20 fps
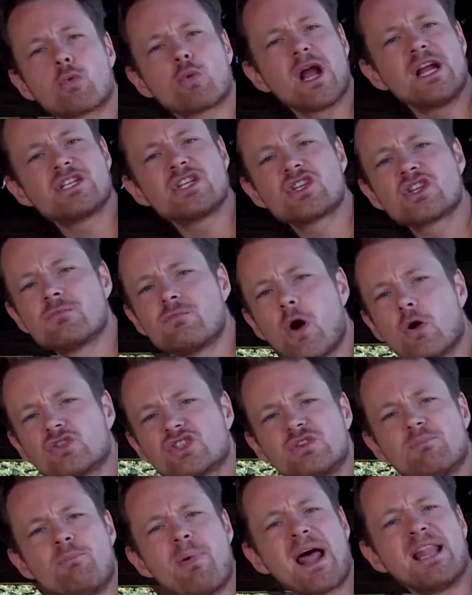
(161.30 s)
ranges of
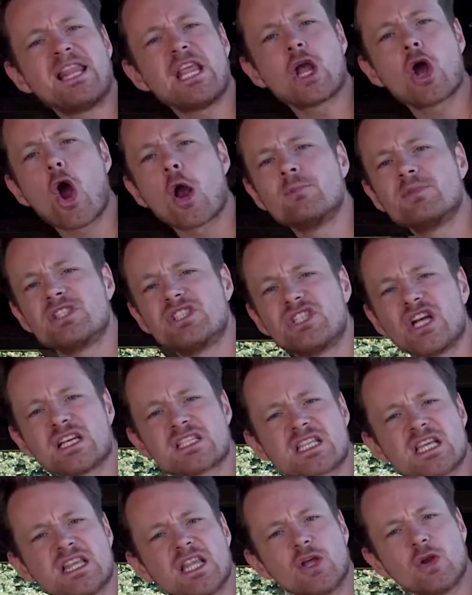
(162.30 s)
motion, bend the arms
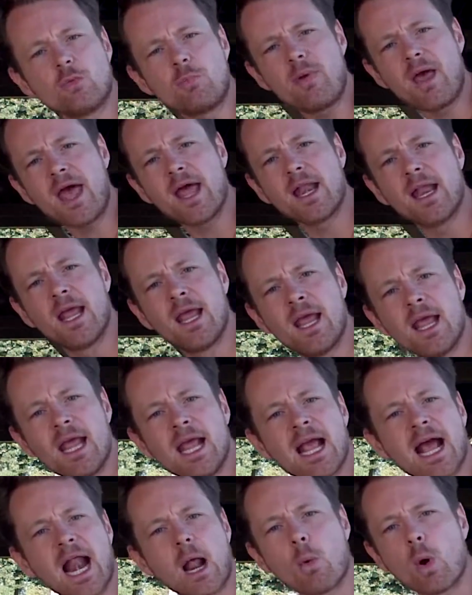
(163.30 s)
just a little bit,
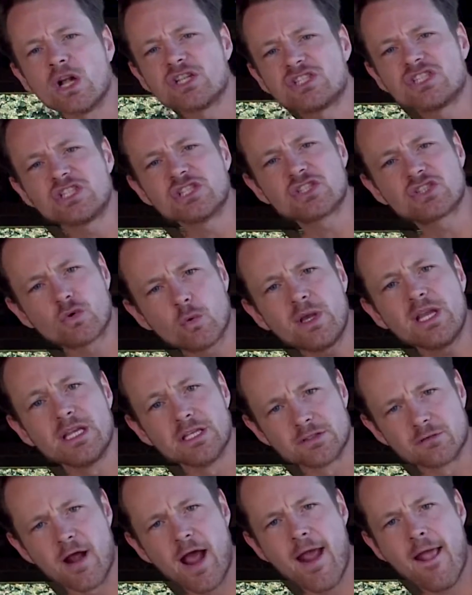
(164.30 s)
and I want you to
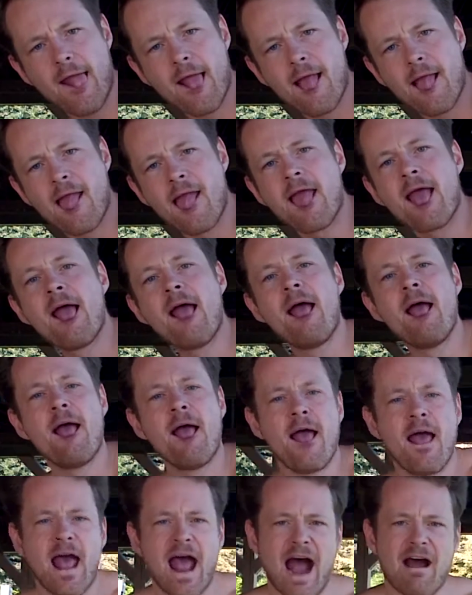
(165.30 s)
squeeze, right?
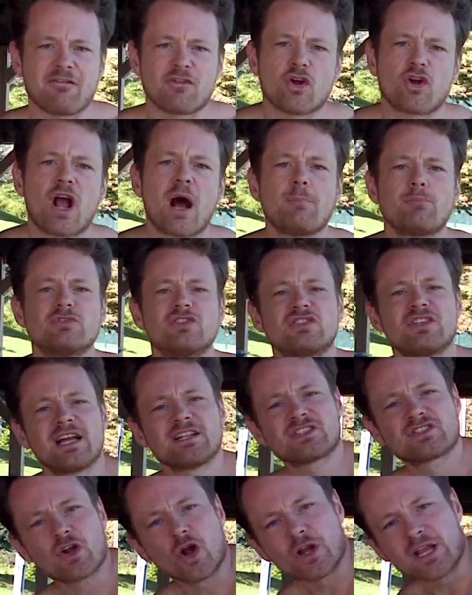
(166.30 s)
After a couple
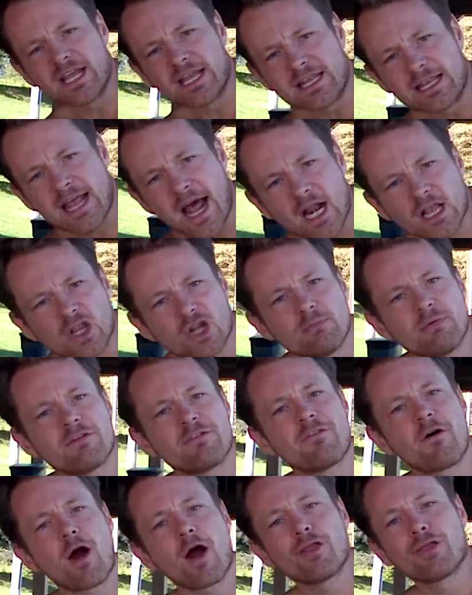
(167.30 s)
sets, start getting down a little bit
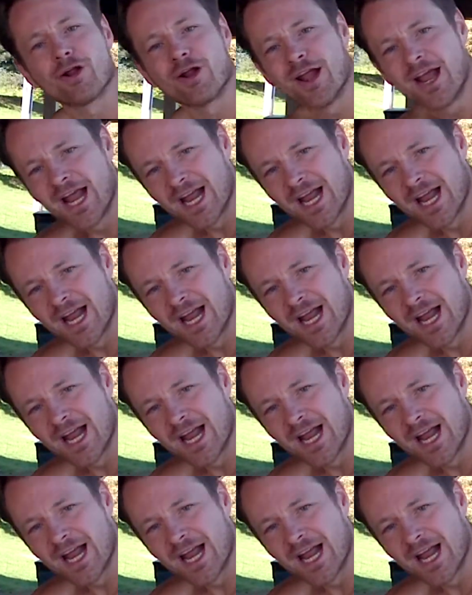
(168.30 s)
farther,